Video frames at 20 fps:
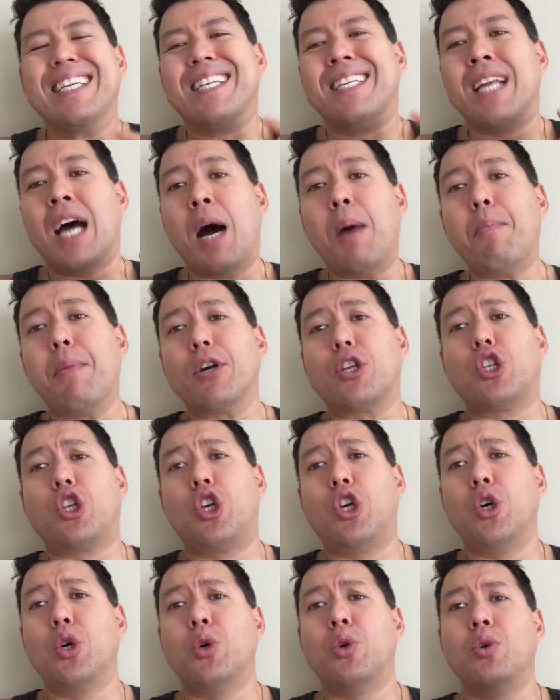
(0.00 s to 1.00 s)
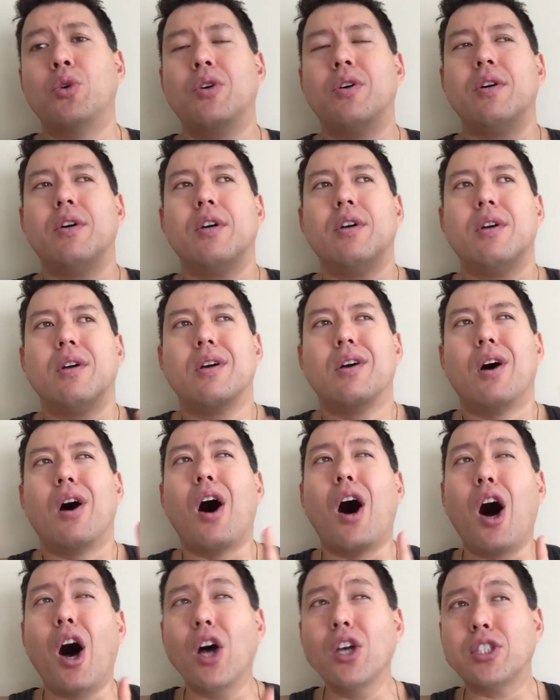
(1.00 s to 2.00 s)
Number two
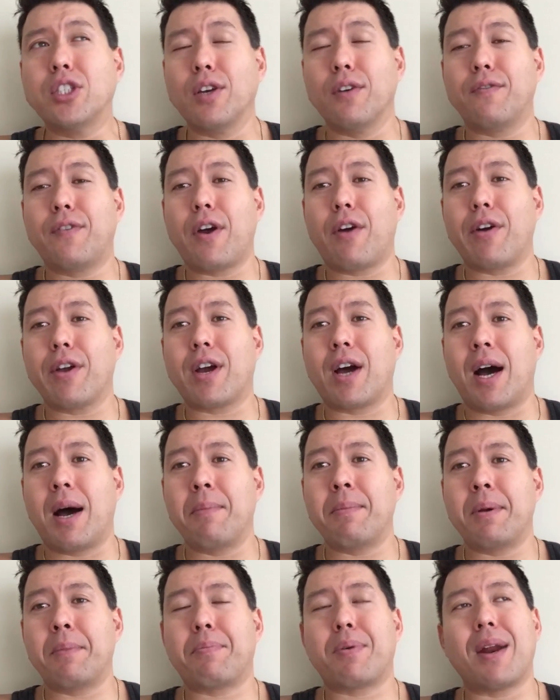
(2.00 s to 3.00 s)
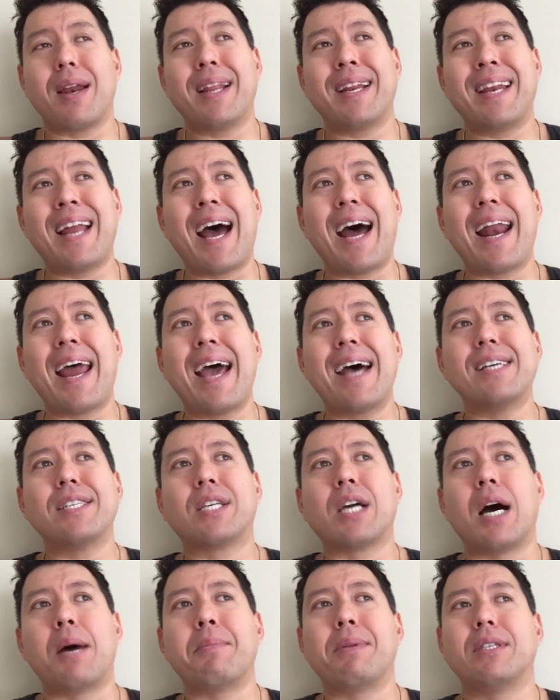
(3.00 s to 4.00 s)
also very common, probably not as
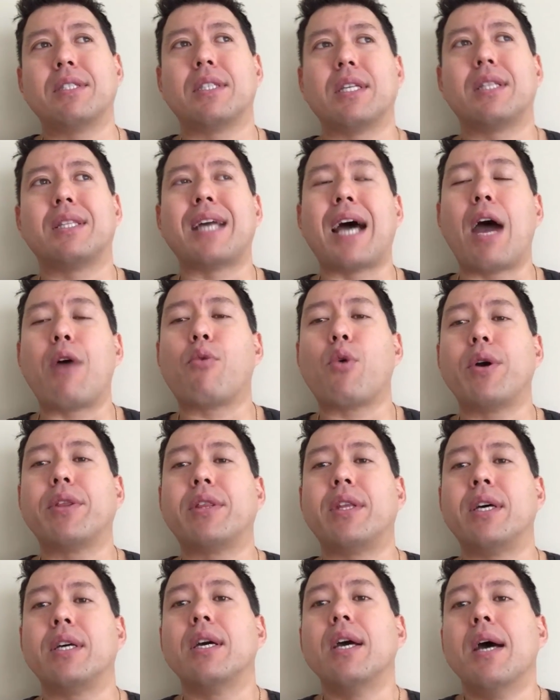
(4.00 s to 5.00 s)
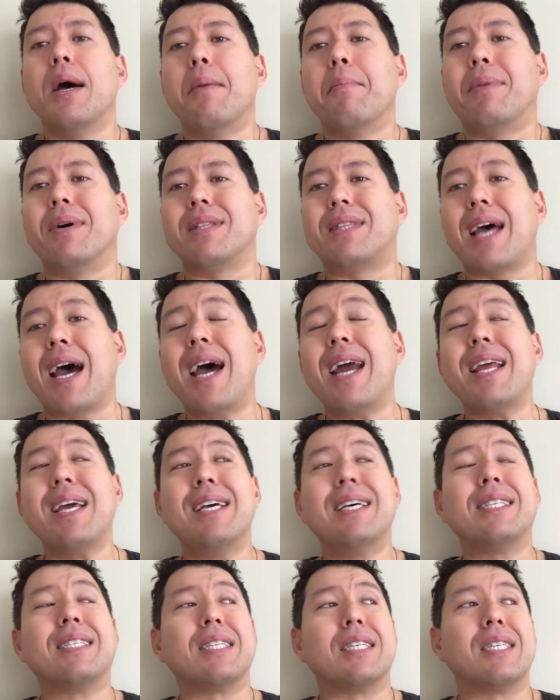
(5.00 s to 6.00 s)
common as the thyroid thing, but that
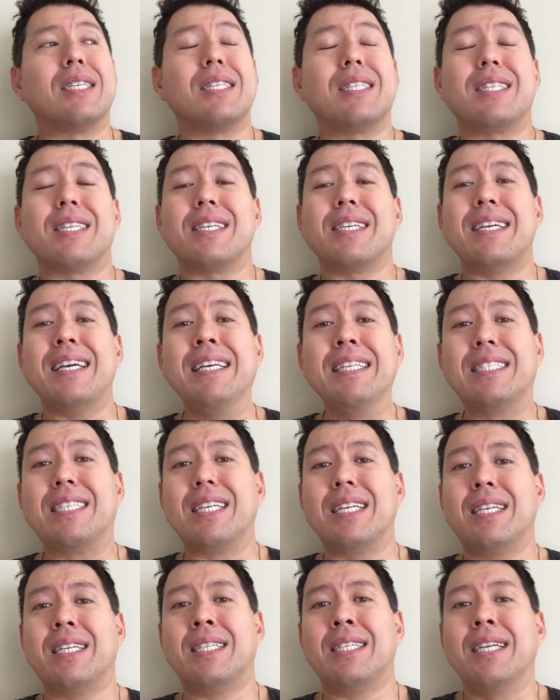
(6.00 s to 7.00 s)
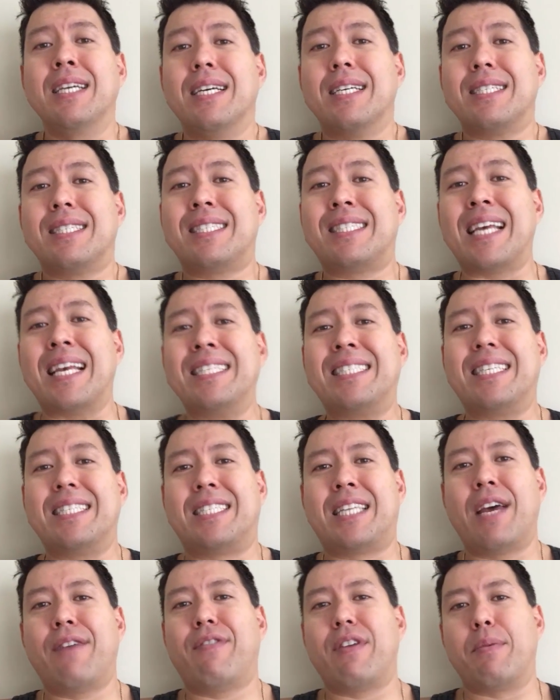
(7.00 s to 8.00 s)
is an insulin
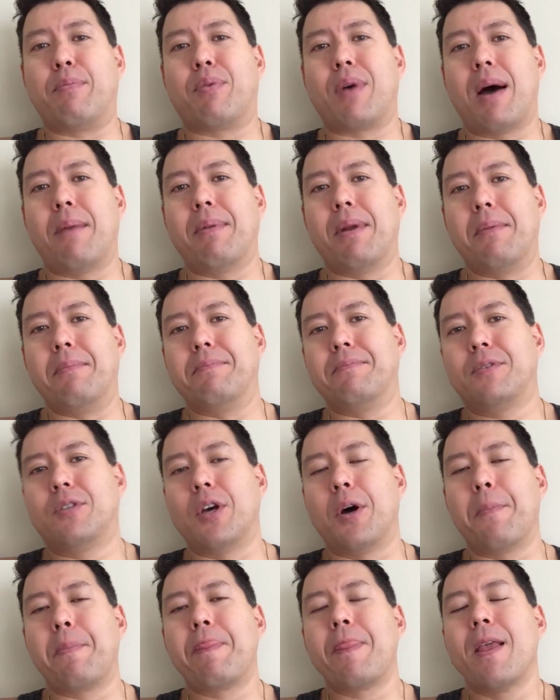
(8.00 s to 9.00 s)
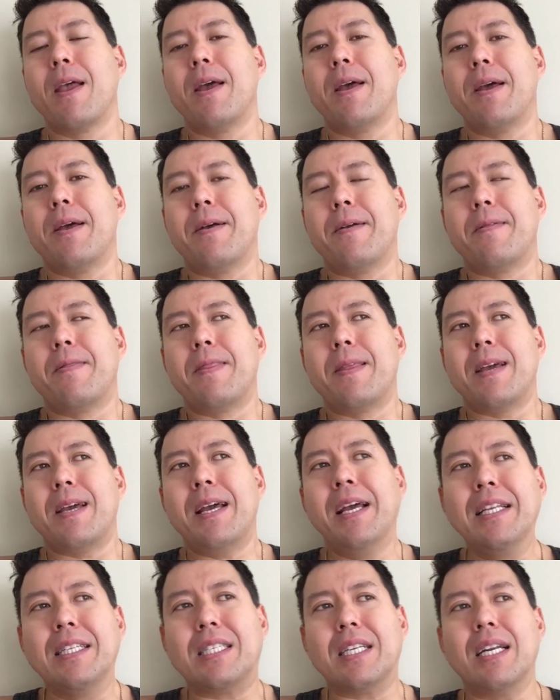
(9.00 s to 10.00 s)
sensitivity problem. So
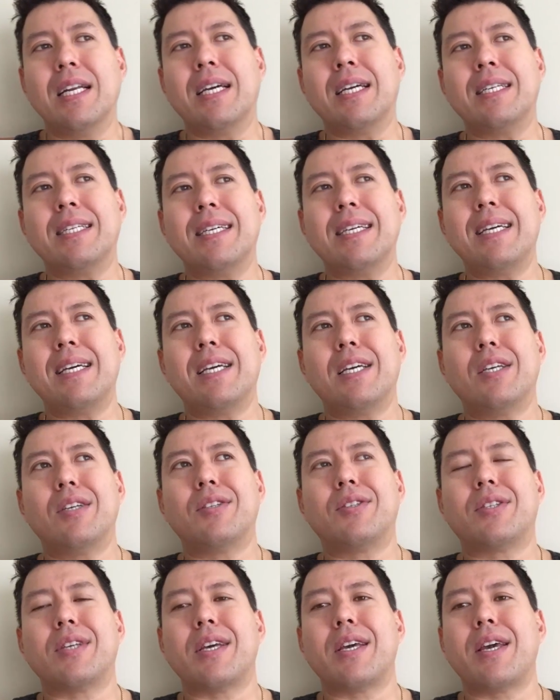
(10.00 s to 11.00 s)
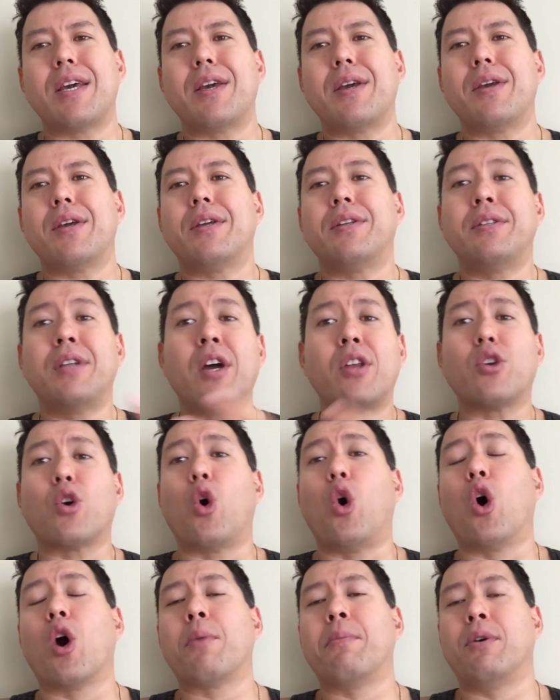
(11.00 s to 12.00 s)
insulin is a, another
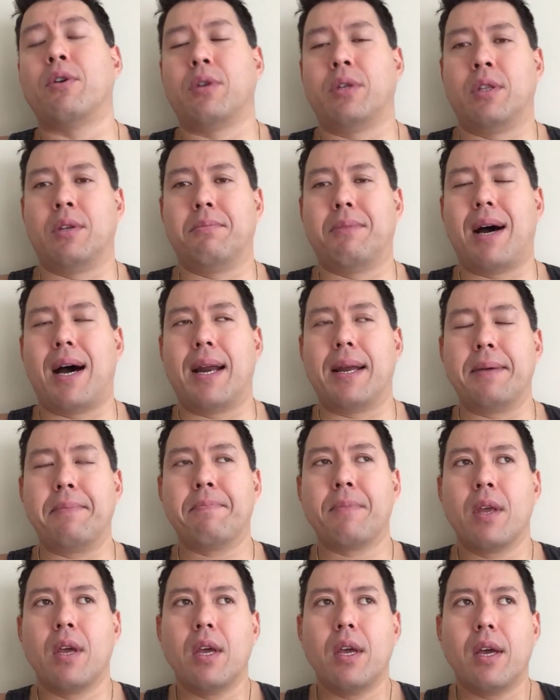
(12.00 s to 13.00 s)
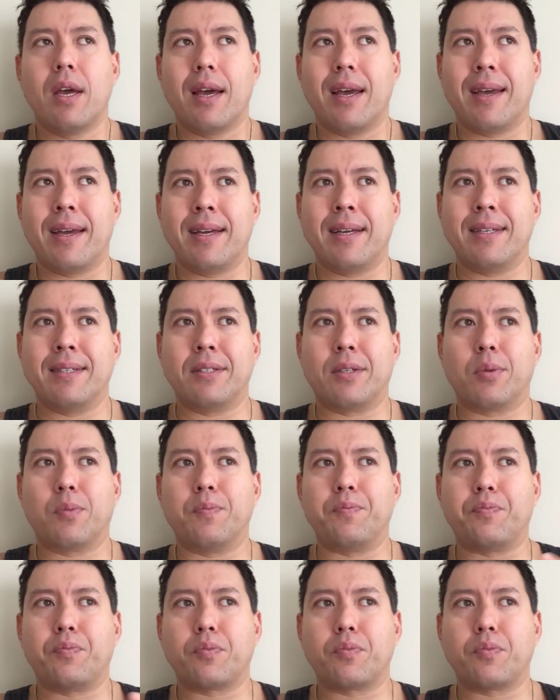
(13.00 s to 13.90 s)
hormone in the body, and